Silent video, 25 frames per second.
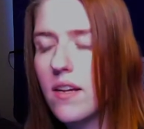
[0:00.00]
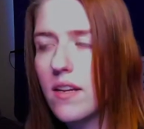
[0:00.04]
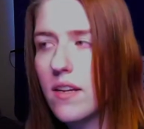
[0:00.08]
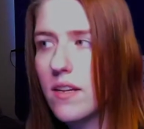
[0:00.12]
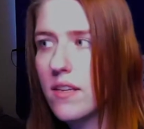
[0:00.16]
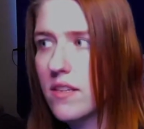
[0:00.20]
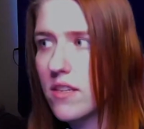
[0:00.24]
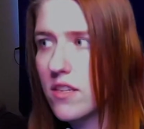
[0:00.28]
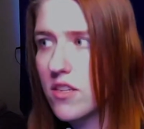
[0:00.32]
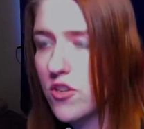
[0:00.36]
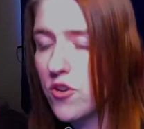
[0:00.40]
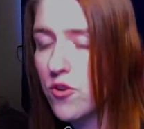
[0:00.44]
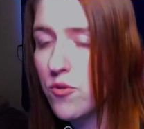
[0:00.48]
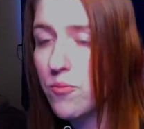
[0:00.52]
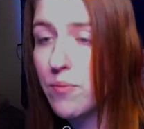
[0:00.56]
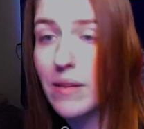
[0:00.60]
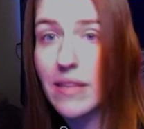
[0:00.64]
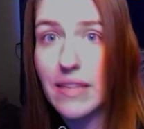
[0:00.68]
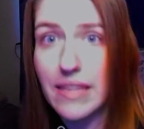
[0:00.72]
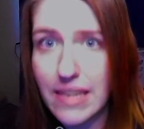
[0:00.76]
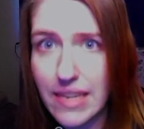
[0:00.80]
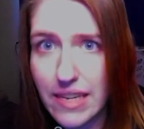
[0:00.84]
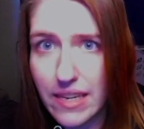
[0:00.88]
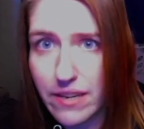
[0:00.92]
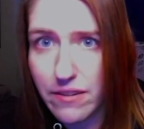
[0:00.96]
to
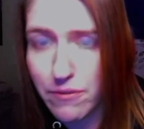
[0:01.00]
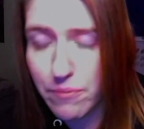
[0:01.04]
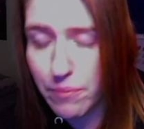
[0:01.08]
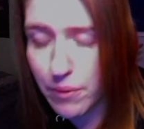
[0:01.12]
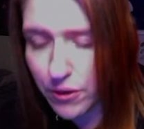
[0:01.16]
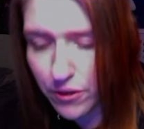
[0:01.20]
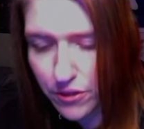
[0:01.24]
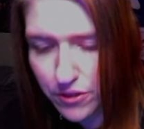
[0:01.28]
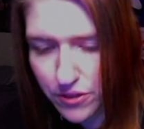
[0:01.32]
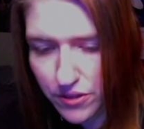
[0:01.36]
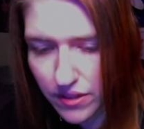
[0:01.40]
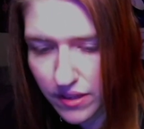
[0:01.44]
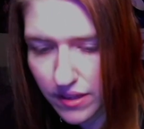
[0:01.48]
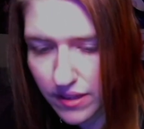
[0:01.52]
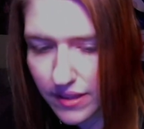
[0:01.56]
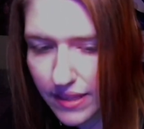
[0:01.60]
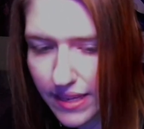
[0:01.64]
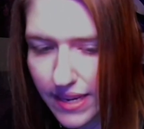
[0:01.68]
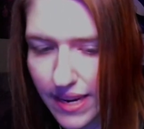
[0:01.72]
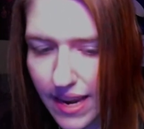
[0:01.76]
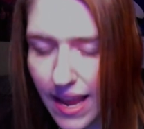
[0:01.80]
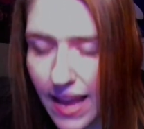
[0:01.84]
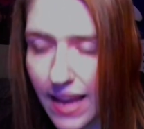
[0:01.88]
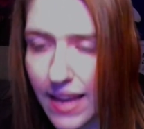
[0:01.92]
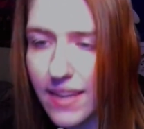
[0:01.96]
believe personally,
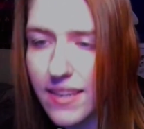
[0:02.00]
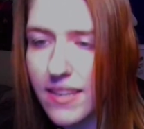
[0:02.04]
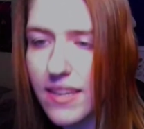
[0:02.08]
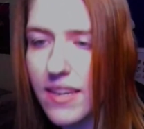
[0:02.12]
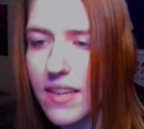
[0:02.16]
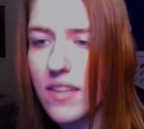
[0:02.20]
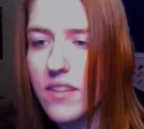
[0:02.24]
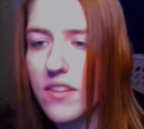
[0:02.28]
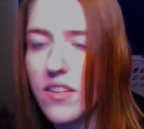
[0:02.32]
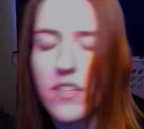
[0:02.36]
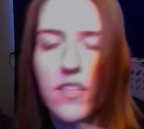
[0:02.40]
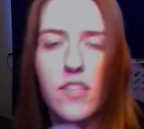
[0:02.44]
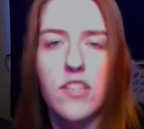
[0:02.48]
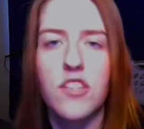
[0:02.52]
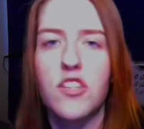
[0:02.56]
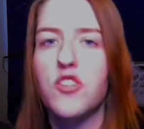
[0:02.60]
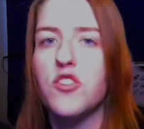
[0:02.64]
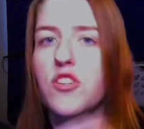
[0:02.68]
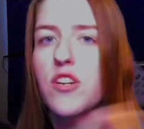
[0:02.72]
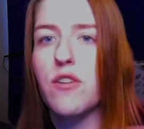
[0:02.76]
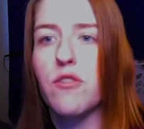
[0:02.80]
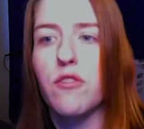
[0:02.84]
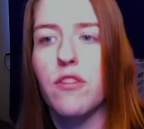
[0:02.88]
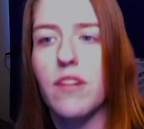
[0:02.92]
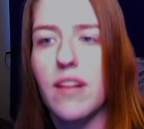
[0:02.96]
and this is a
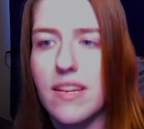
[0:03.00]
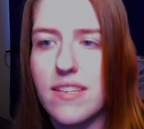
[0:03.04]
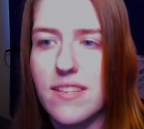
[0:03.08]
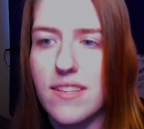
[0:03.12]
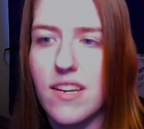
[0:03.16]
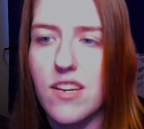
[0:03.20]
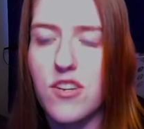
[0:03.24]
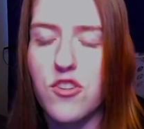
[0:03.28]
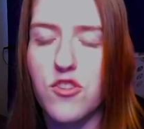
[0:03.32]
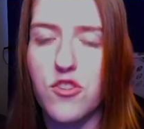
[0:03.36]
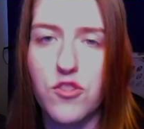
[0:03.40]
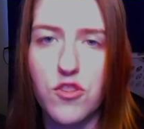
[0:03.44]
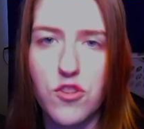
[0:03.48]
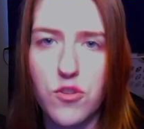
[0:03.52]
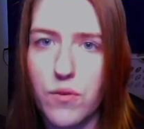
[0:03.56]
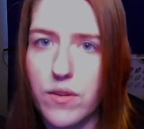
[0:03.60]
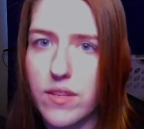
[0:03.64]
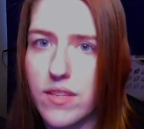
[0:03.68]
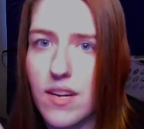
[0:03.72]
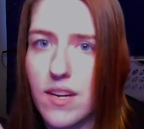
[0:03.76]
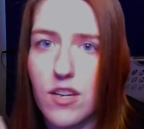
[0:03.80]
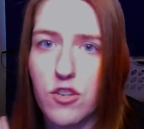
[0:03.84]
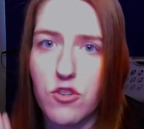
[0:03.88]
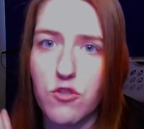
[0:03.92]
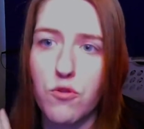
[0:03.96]
generalization, so it's
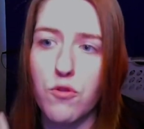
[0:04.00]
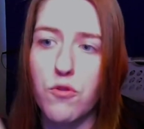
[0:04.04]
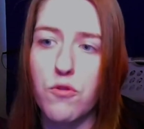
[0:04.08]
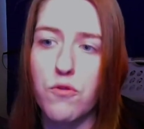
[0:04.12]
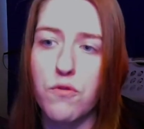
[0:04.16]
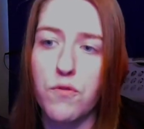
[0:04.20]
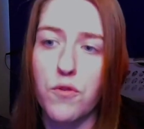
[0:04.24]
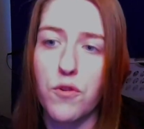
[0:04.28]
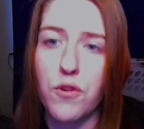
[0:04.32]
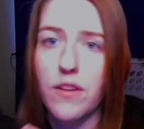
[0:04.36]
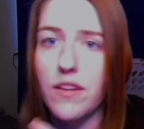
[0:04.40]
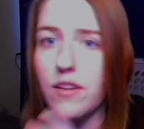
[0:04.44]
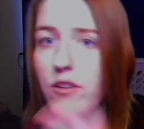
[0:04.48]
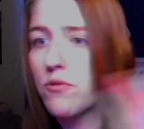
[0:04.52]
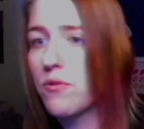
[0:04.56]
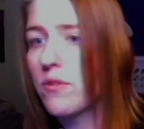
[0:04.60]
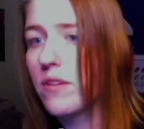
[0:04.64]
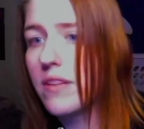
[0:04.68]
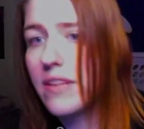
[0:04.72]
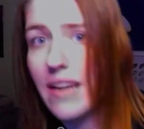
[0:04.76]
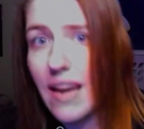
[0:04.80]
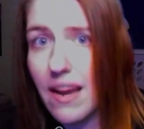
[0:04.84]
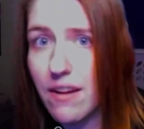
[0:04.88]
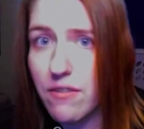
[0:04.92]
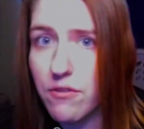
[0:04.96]
not true for literally
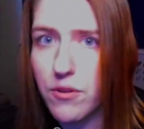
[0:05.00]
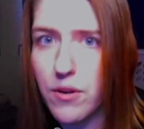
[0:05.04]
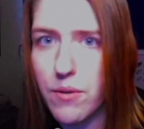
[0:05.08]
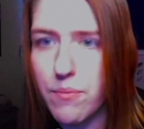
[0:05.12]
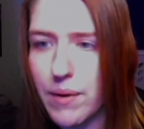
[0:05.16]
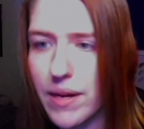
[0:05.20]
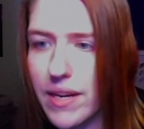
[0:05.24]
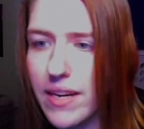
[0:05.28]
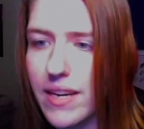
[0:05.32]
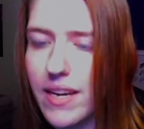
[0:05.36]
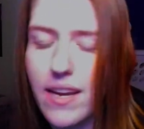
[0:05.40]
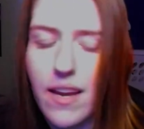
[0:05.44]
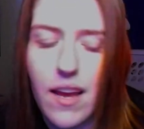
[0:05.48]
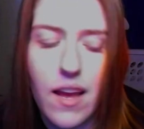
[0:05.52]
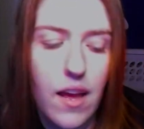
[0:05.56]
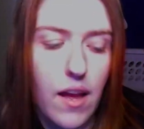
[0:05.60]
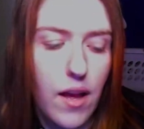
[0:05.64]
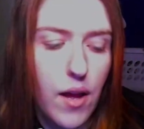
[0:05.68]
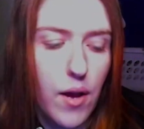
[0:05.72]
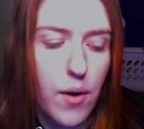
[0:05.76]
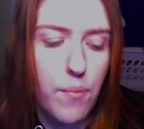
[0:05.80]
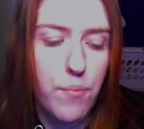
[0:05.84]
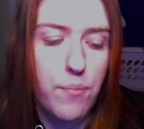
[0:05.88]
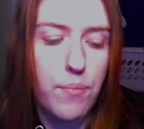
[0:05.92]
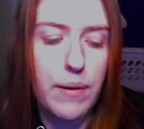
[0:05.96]
everybody,
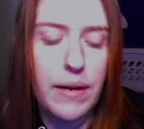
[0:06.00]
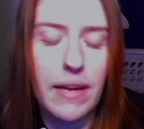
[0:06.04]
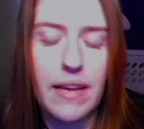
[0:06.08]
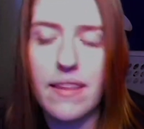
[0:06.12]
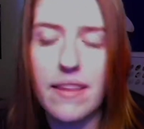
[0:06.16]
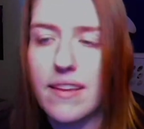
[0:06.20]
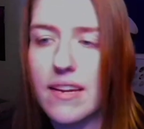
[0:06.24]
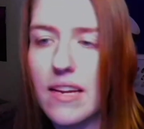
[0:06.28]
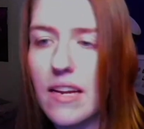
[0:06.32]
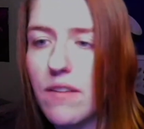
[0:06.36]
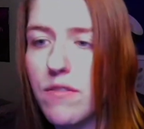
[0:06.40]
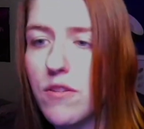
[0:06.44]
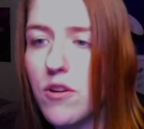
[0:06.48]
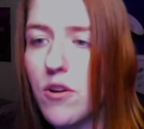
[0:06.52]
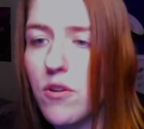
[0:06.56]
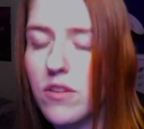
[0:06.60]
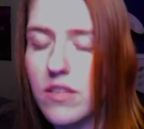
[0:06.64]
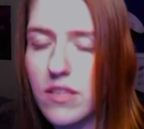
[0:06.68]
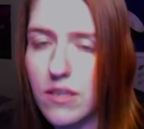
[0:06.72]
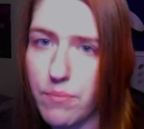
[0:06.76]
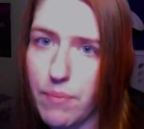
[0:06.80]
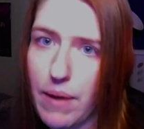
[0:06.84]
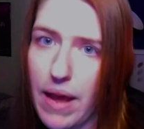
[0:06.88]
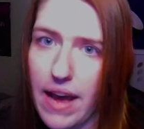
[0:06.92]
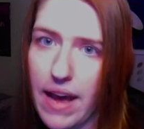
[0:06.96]
but I think I've noticed a
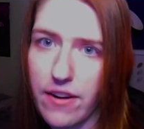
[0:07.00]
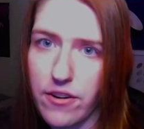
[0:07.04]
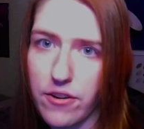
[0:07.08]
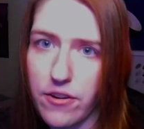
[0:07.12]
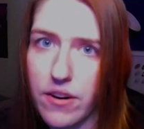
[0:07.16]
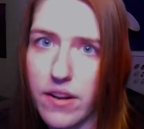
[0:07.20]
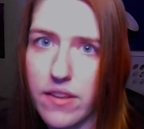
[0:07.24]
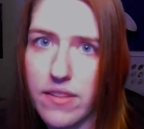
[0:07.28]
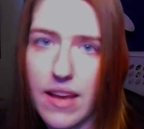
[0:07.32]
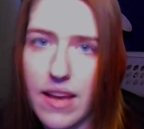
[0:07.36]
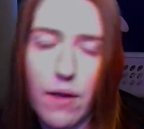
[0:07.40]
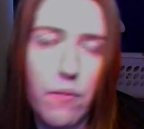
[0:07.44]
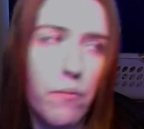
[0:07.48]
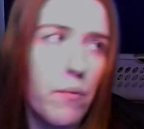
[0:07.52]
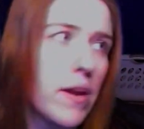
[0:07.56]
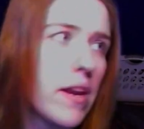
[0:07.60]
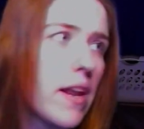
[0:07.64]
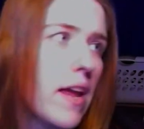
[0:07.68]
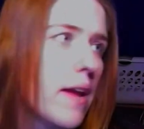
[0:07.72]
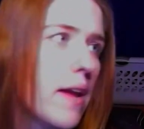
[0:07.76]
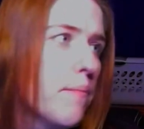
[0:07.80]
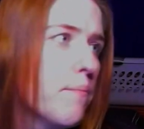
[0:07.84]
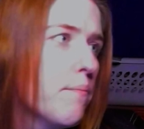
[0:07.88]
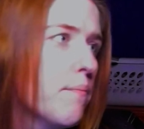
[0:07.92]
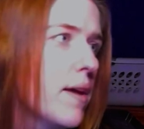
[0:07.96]
pattern that when a
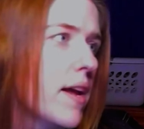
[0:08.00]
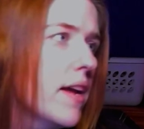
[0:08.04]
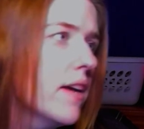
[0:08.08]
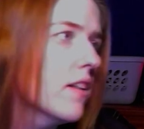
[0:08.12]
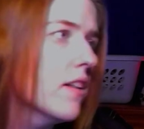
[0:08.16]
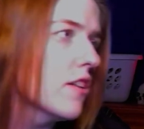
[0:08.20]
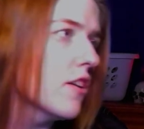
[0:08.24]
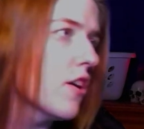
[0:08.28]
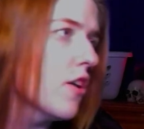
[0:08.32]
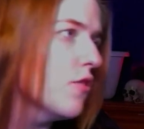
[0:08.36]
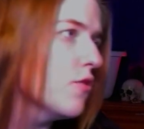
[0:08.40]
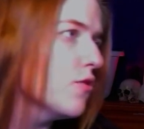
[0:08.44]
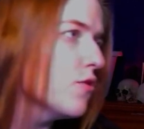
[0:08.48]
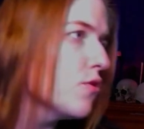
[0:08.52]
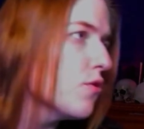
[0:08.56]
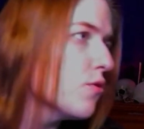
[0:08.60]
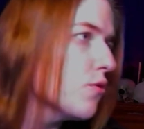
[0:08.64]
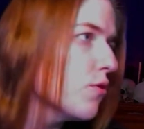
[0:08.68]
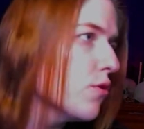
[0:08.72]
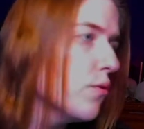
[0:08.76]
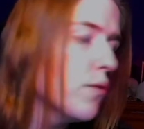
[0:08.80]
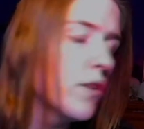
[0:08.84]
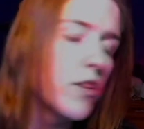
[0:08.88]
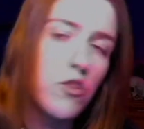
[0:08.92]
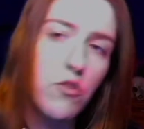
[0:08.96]
male goes through
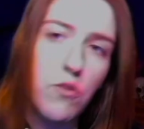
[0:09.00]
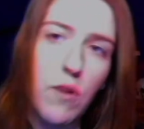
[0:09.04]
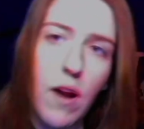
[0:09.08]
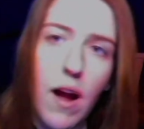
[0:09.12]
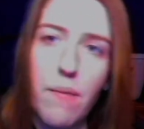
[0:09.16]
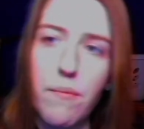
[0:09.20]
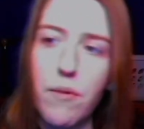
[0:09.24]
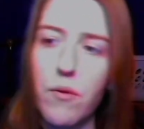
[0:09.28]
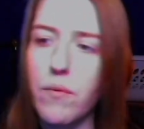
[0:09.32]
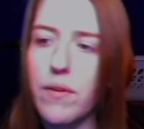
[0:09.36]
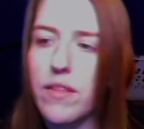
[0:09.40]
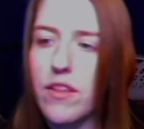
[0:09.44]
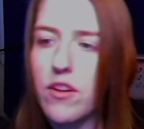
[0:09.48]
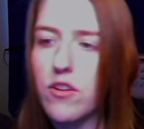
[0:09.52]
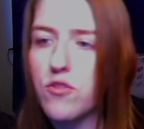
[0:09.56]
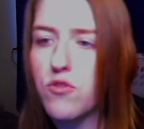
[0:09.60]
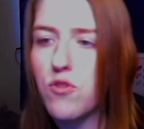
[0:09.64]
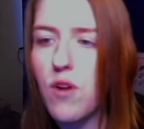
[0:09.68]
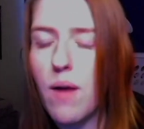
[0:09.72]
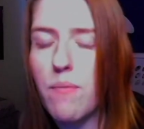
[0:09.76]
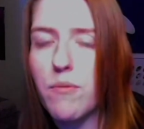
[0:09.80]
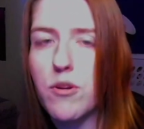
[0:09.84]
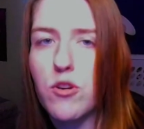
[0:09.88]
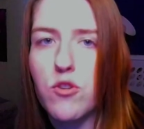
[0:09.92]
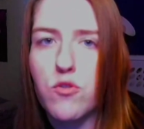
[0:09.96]
a trauma, when their
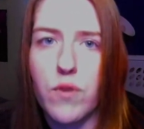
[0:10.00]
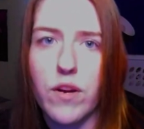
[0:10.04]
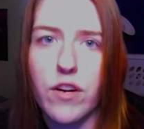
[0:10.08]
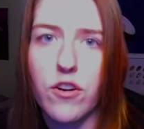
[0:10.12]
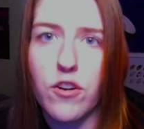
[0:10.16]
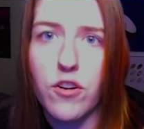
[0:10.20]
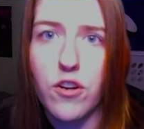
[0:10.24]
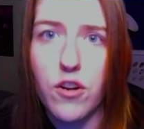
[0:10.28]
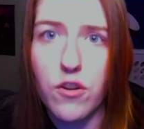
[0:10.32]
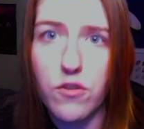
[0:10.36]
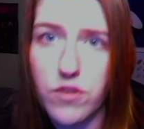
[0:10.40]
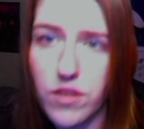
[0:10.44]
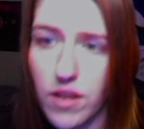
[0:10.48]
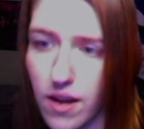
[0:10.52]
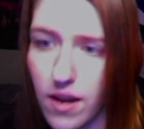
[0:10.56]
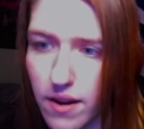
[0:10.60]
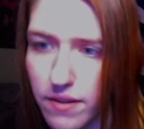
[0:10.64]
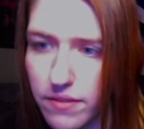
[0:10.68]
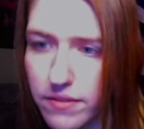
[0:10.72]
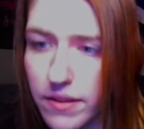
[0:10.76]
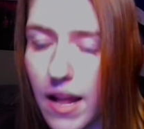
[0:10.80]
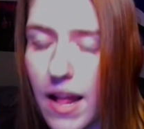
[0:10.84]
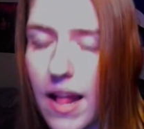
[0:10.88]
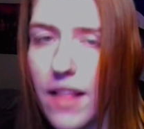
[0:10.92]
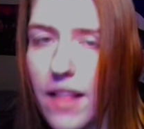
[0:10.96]
trauma trigger goes off,
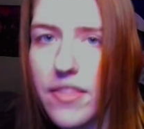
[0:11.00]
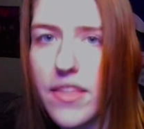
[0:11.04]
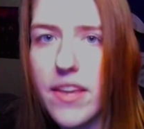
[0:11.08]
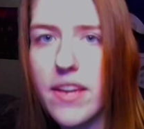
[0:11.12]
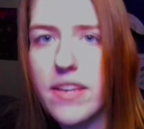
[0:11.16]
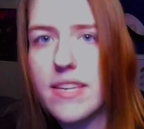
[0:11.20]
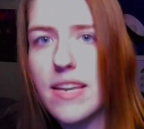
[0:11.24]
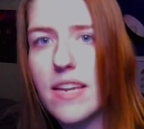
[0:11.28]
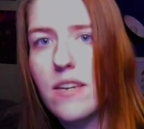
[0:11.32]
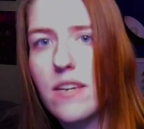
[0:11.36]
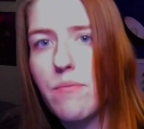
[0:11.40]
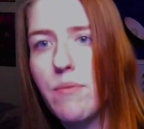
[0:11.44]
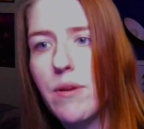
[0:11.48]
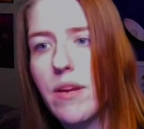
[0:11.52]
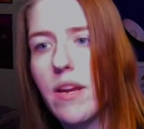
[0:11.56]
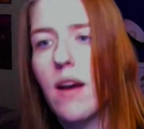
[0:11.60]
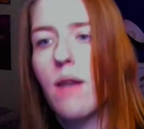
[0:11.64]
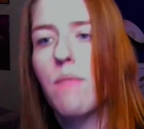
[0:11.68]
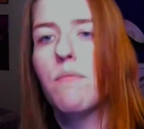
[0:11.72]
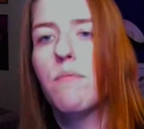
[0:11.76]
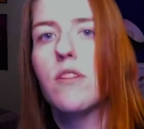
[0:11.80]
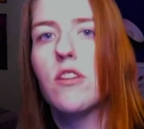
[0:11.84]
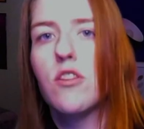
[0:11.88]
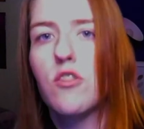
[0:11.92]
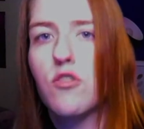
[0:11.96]
they tend to become
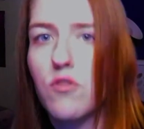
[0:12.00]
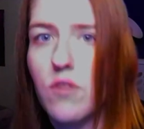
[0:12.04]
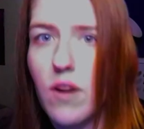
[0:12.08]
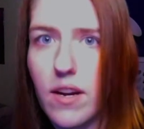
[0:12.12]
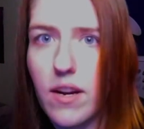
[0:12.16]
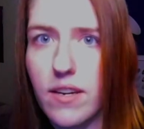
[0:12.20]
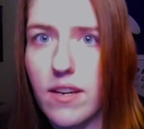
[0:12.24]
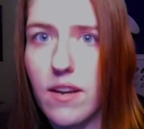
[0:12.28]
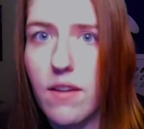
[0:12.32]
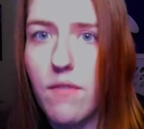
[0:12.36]
destructive.